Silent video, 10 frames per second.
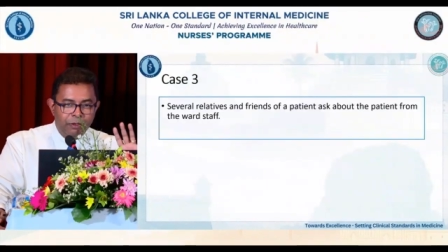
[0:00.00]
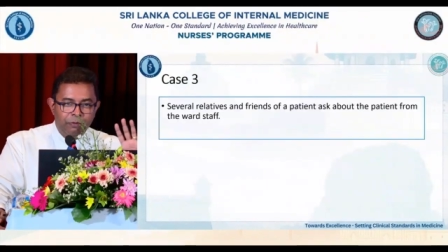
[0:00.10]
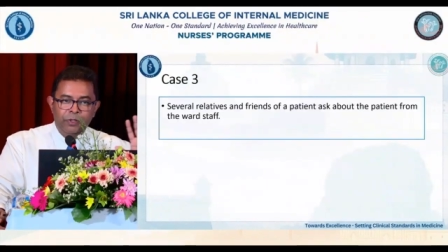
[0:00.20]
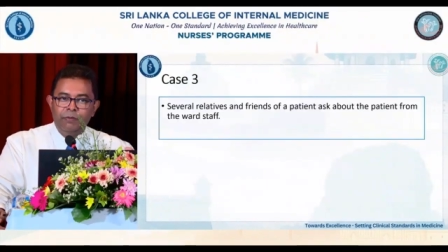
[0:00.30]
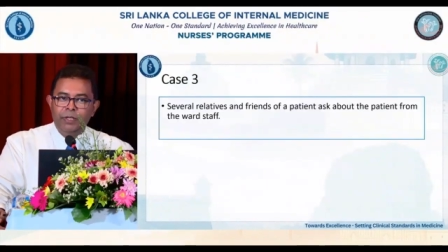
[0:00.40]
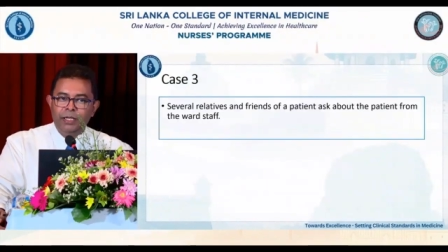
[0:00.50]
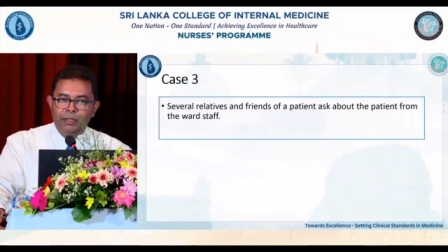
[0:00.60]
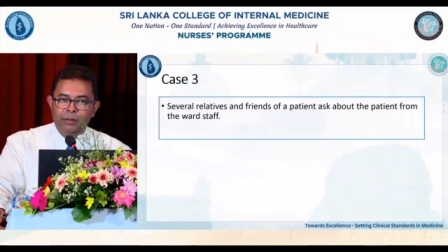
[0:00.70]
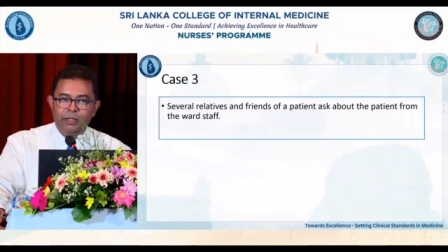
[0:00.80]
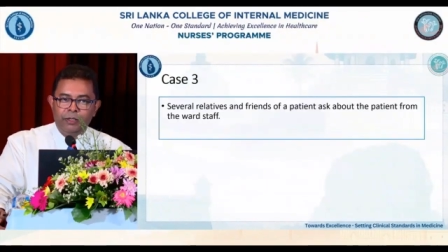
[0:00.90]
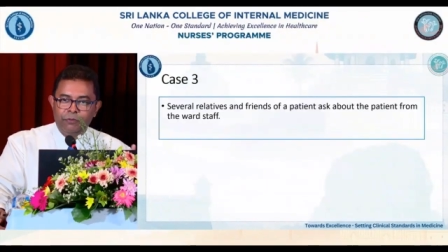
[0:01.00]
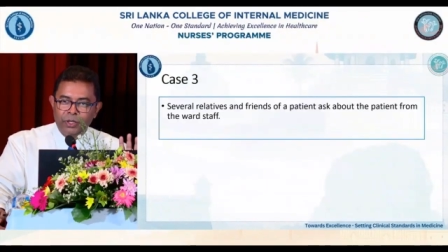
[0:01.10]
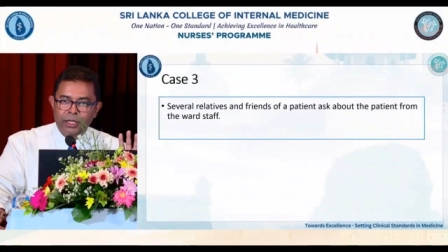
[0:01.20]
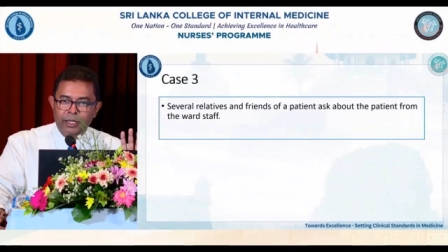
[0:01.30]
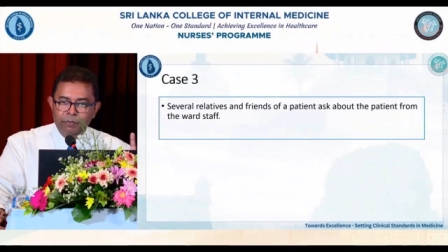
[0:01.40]
if
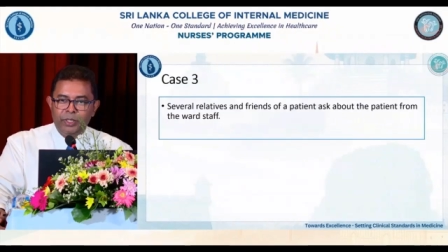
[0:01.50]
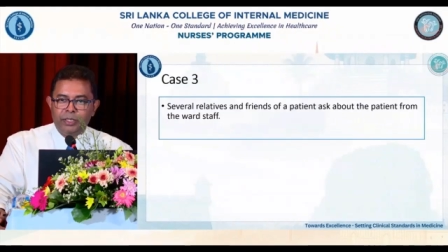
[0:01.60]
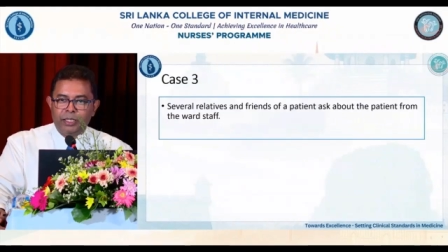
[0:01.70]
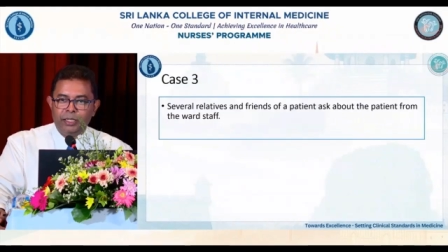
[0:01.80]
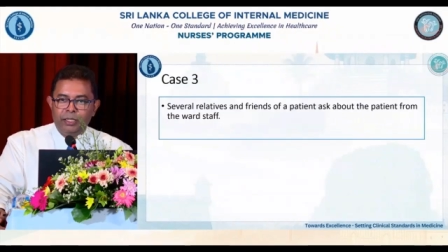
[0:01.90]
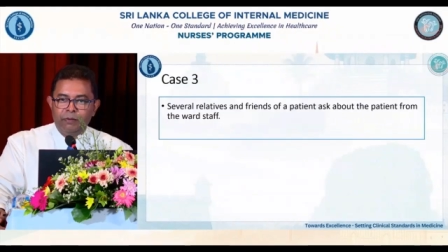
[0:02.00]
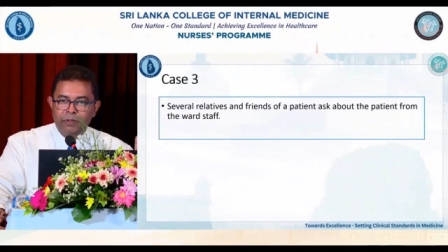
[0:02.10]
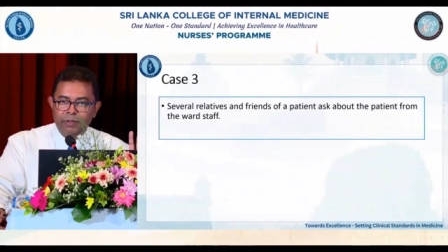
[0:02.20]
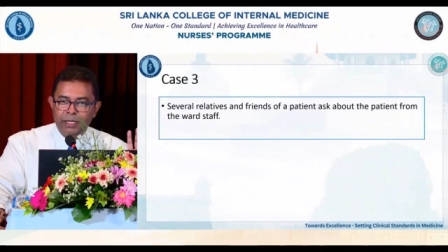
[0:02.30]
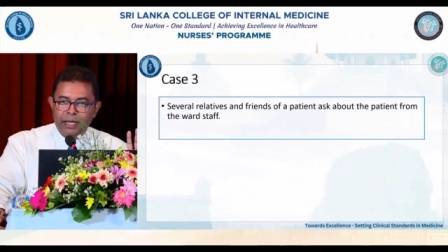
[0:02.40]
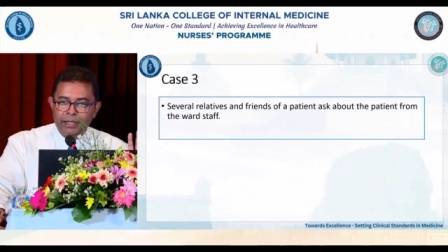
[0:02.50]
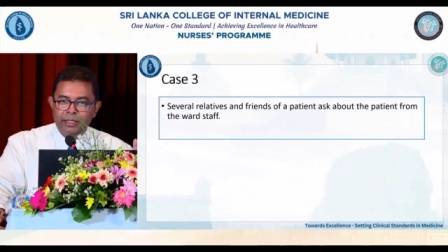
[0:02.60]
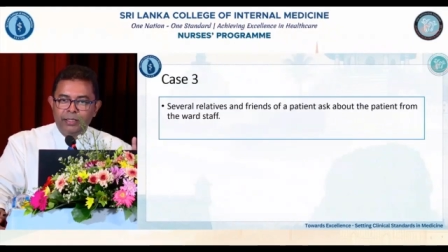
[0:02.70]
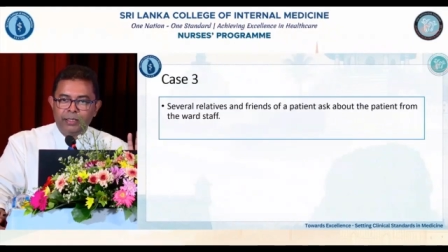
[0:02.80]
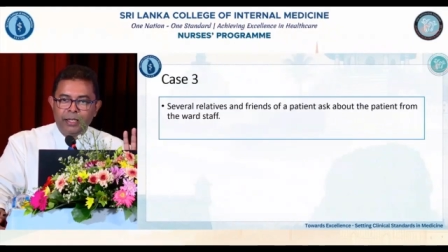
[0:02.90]
you are empathetic, we will
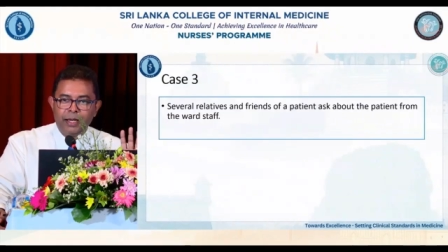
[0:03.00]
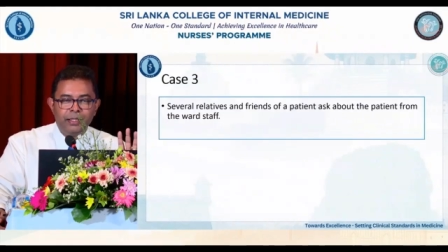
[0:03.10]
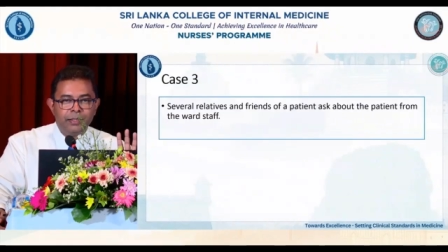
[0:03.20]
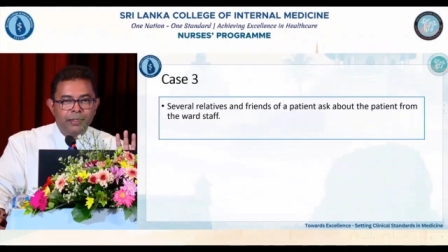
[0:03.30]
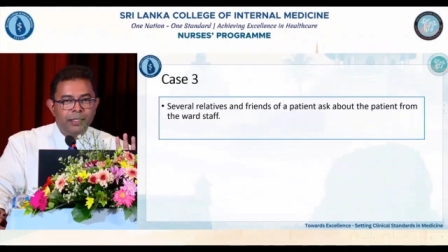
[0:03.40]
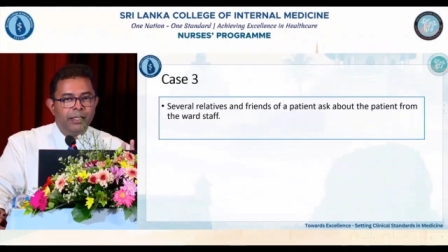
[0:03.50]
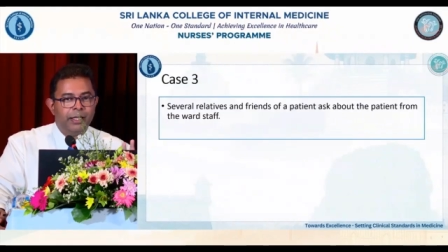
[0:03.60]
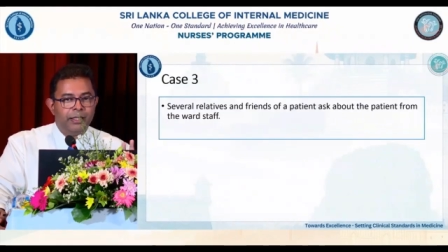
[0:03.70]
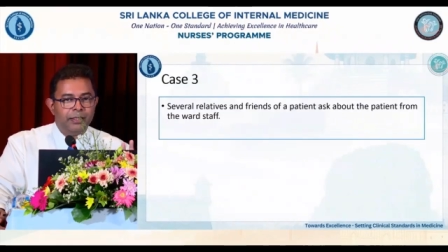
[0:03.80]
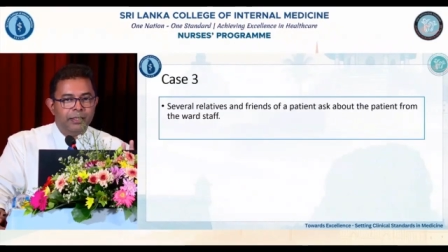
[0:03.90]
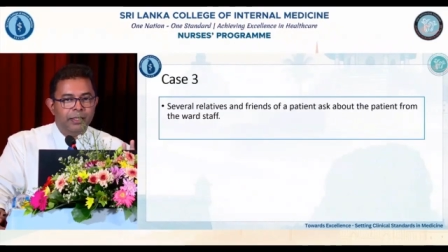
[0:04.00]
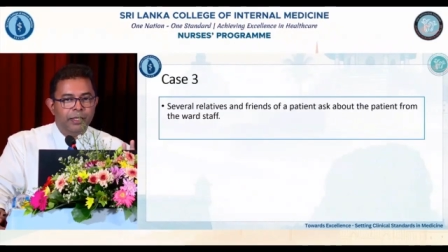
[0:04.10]
understand its context.